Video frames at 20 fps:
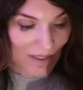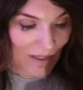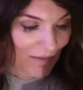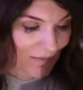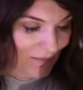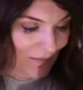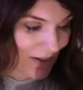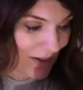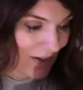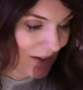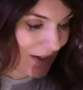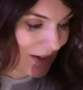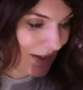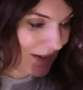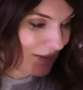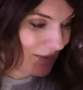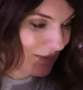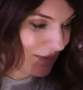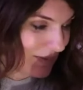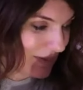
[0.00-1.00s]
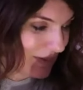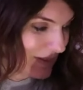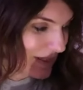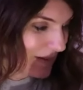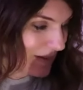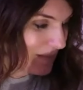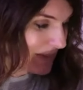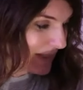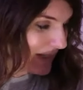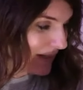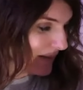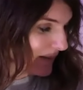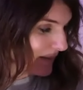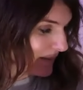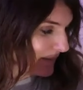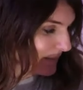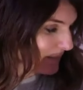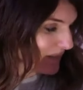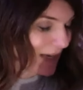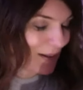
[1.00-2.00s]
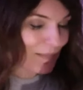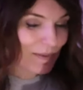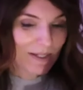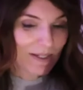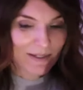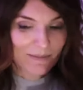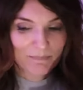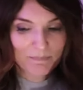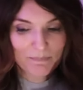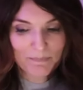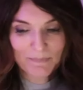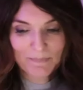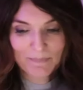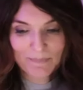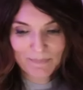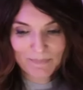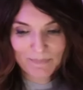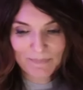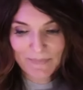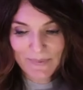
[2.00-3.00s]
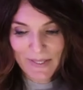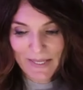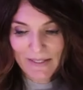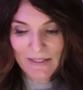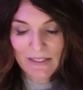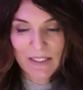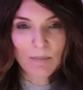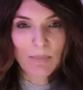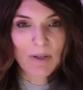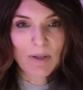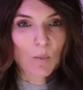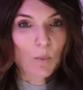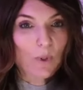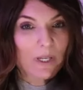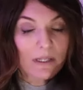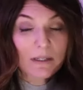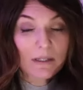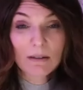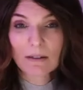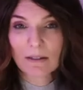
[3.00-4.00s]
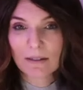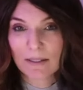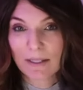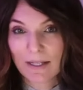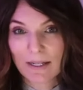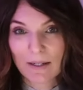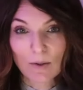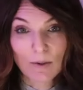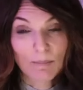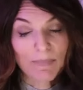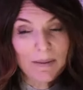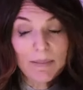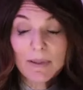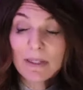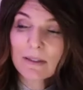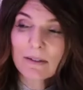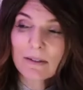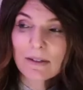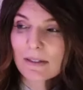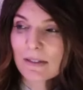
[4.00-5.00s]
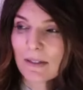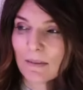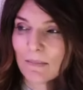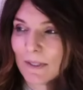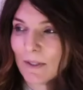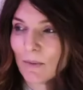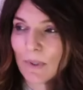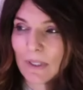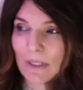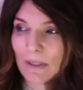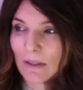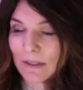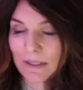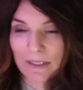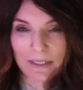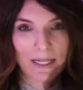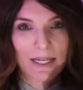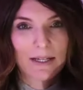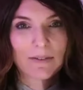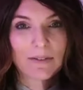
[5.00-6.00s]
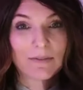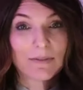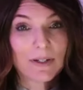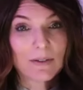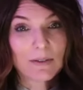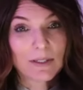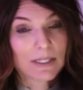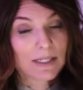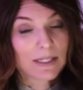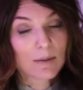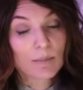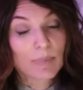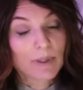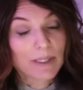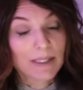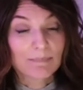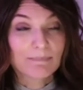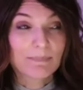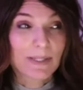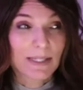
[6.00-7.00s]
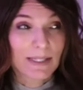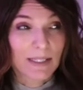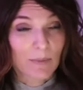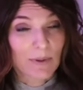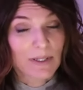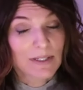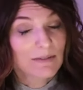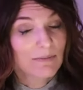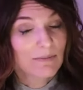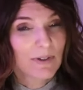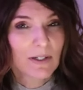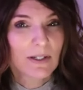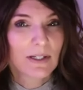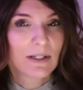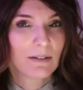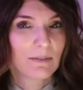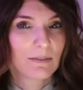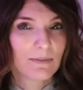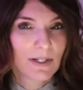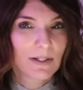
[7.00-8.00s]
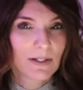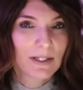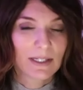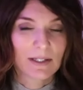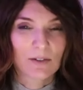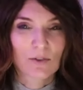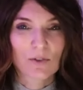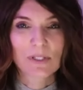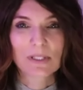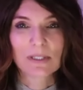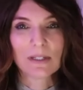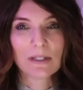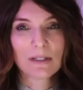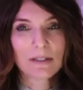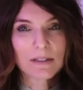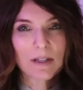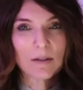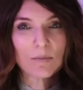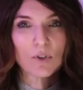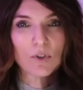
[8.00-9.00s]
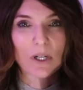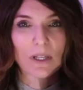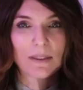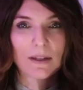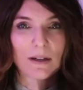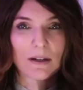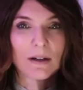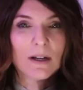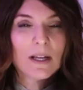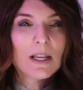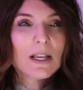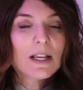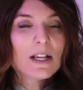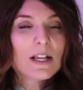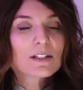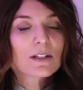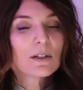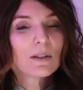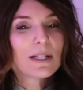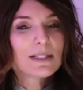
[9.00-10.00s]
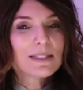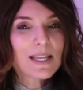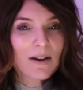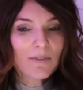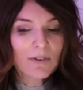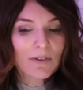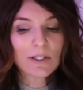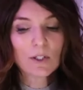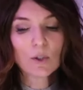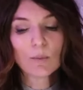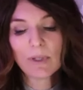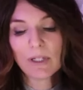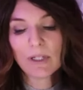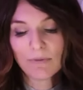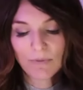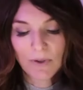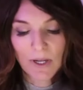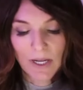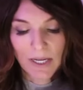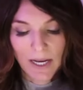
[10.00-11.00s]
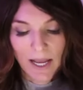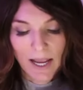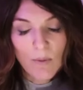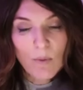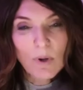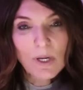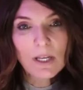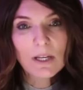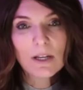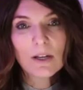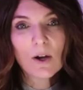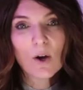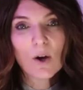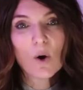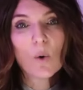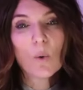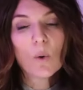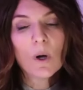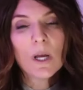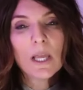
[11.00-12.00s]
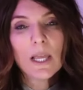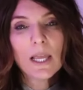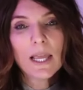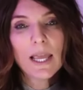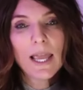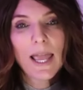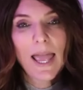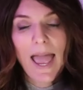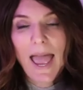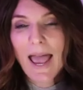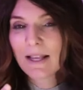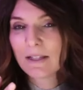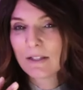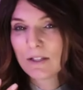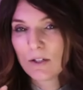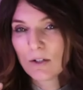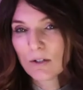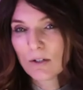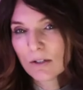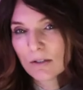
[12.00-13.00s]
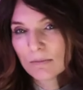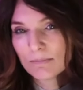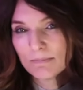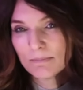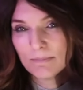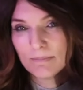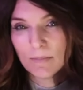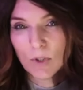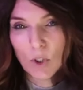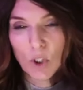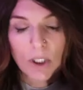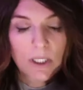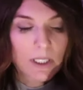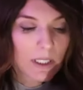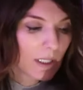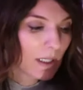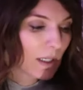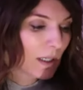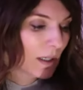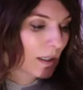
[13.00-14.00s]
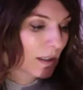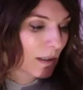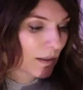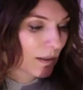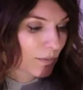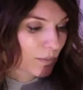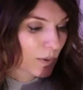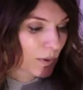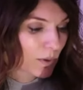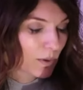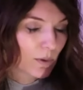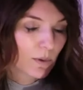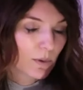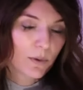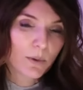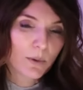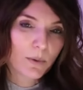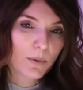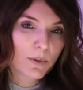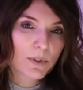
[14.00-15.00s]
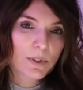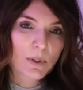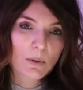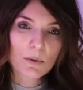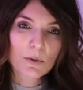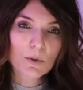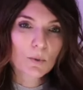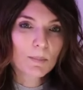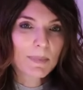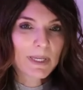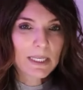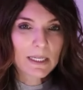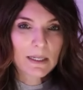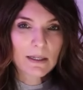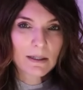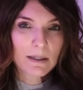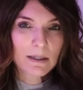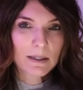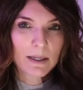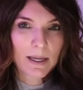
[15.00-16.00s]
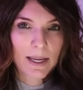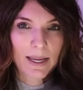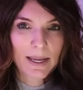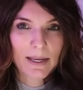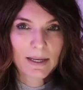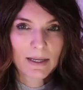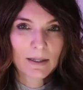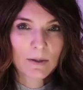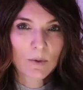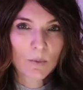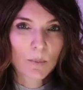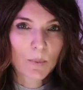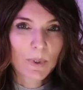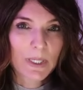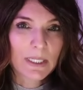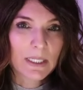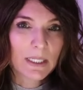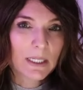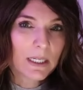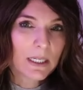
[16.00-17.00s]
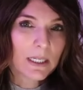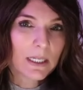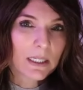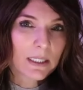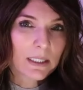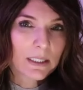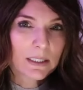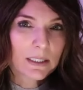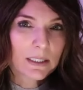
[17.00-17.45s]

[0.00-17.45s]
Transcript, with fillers: Very something maybe needs to be written on that or maybe there is something written on it and i haven't found it yet but anyways very very interesting subject there so let's have a little bit of fun i want to know yeah. as you're looking through social media and reading the